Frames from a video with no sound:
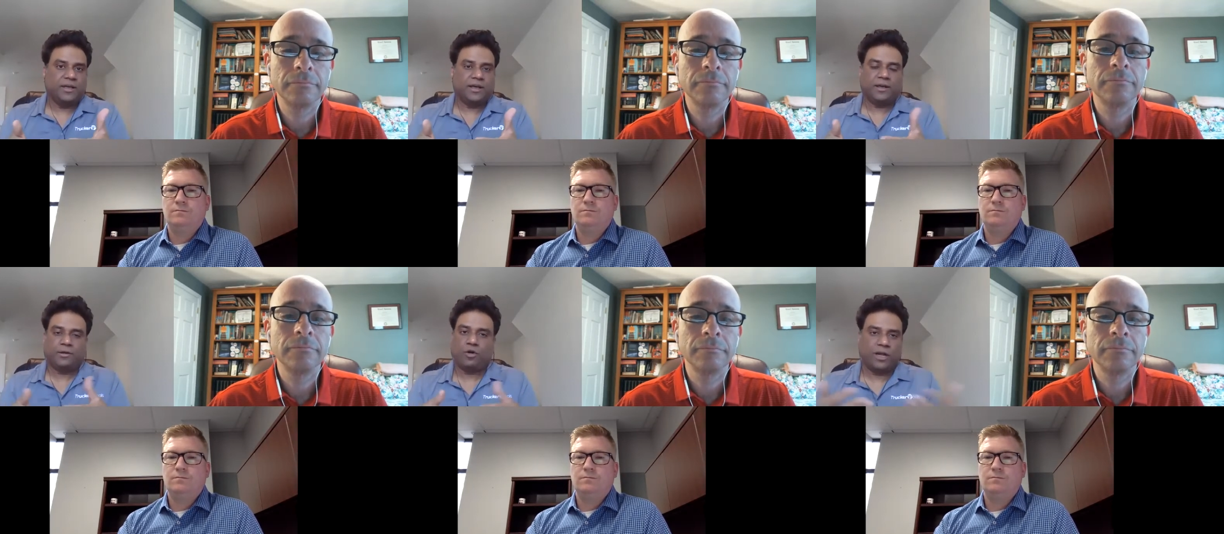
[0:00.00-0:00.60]

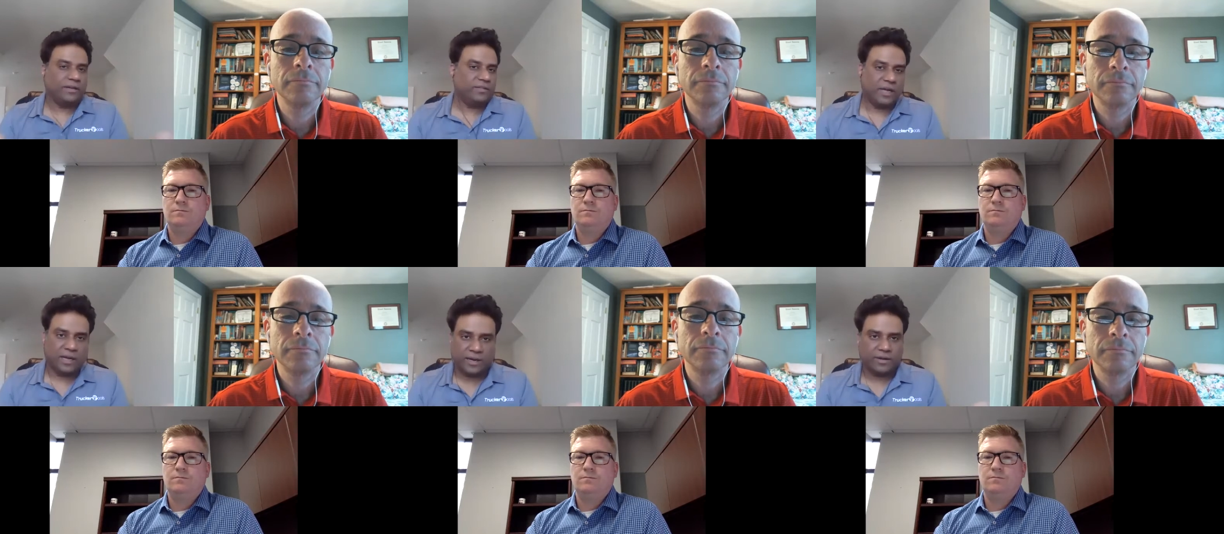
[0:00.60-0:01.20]
Speaker 1: Uh, call it
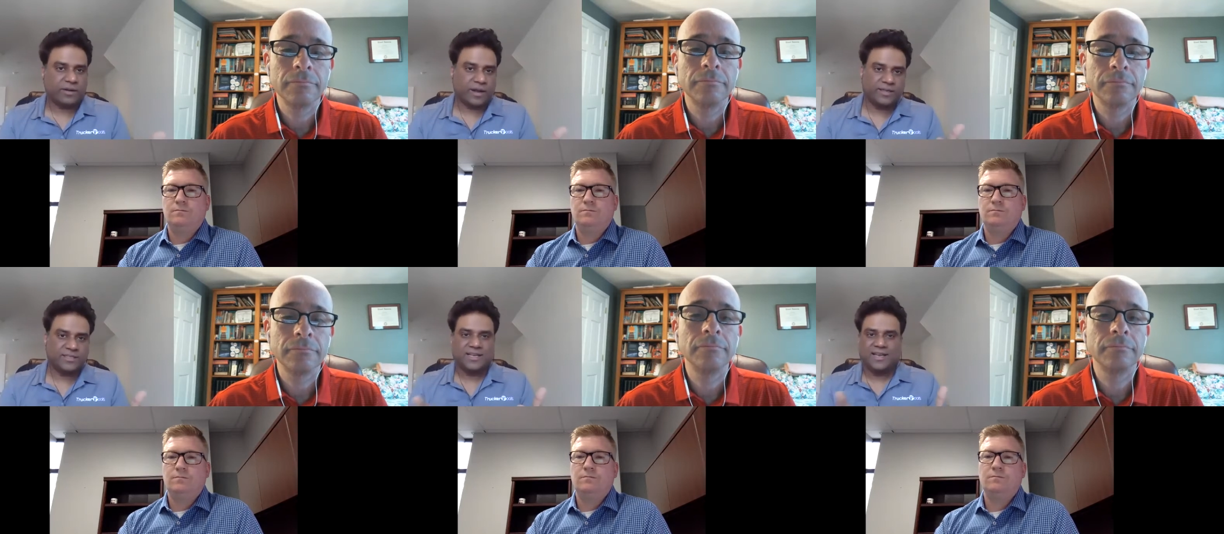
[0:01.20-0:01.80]
three-legged
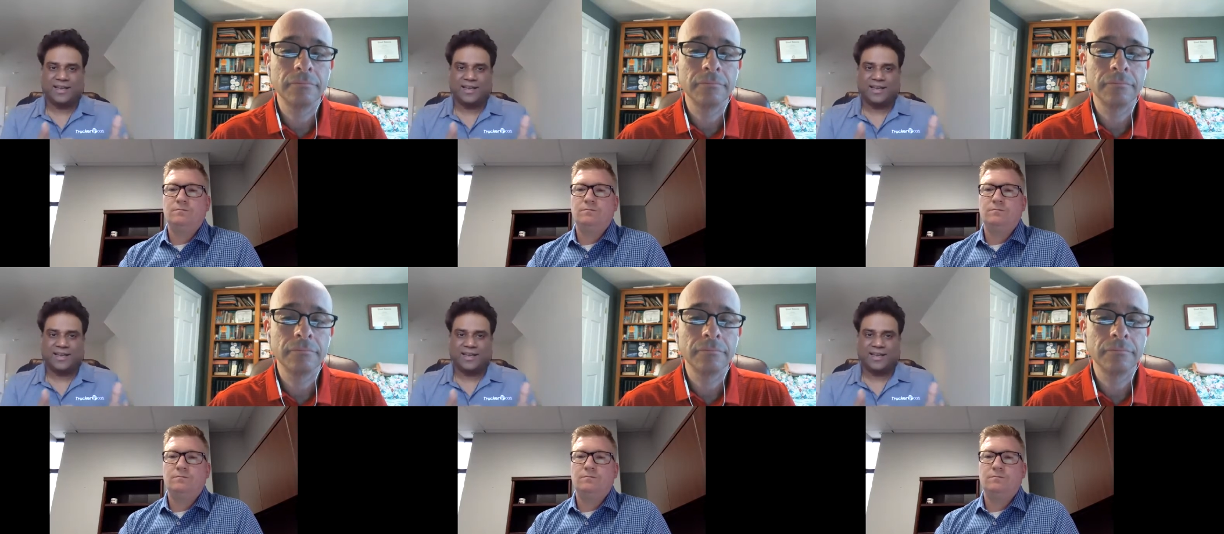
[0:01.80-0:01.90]
race.